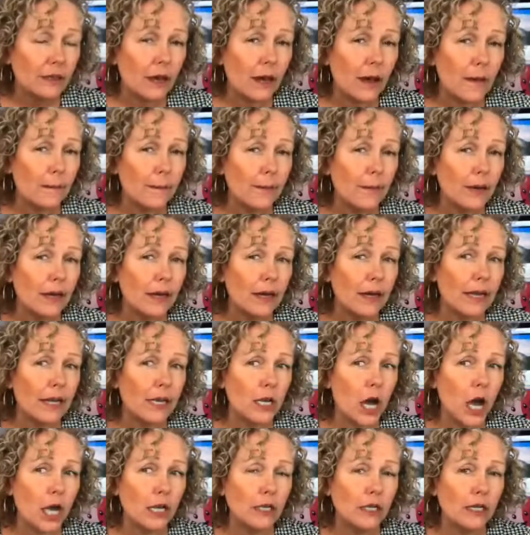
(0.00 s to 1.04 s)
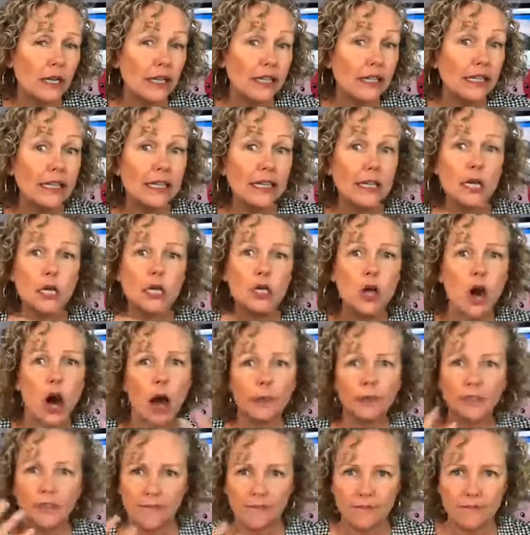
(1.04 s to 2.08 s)
and not eating
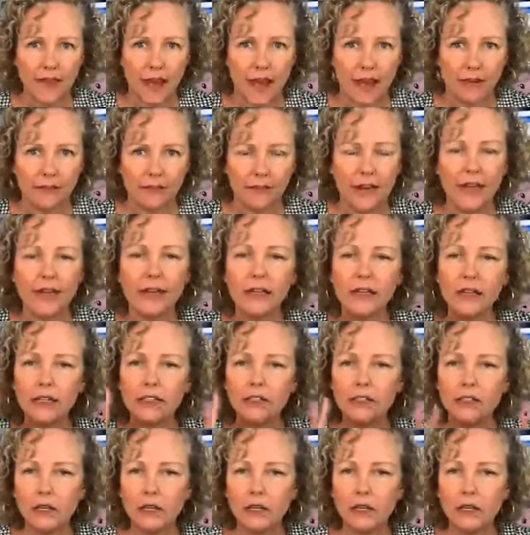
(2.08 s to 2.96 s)
gobs of fat, right?